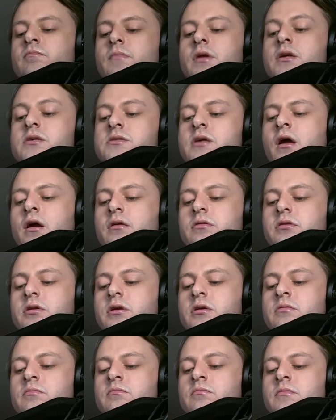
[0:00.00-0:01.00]
Exactly.
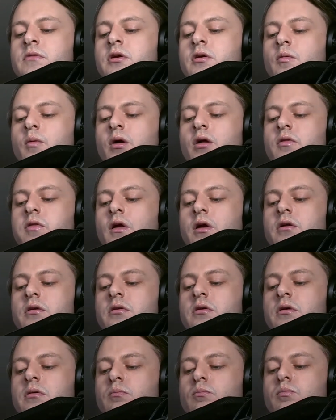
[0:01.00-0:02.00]
Well then,
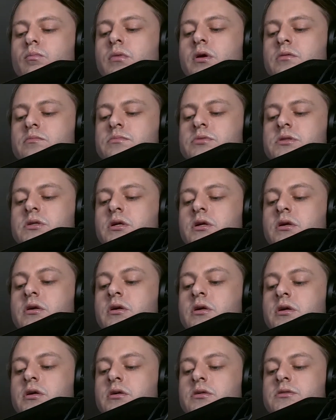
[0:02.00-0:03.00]

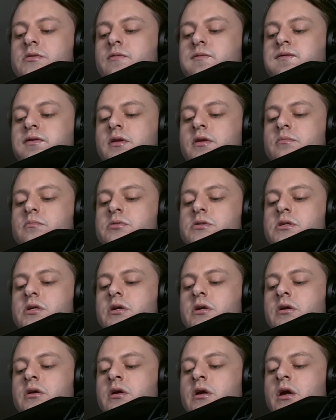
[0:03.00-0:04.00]
mimsy is
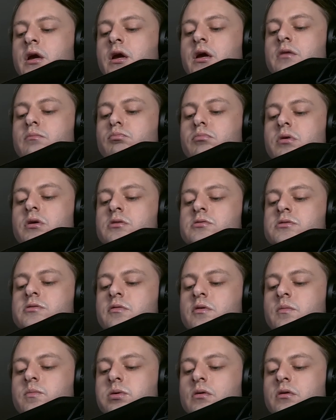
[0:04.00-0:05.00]
flimsy, and
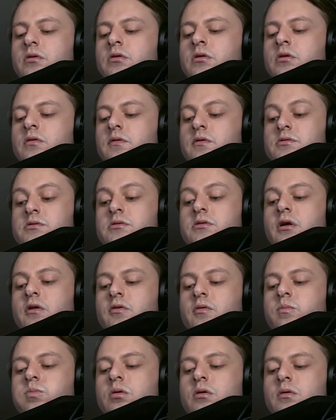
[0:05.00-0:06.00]
miserable. There's
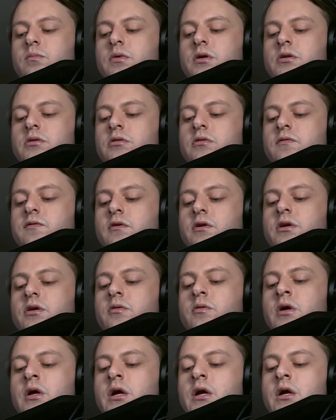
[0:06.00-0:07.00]
another portmanteau for you.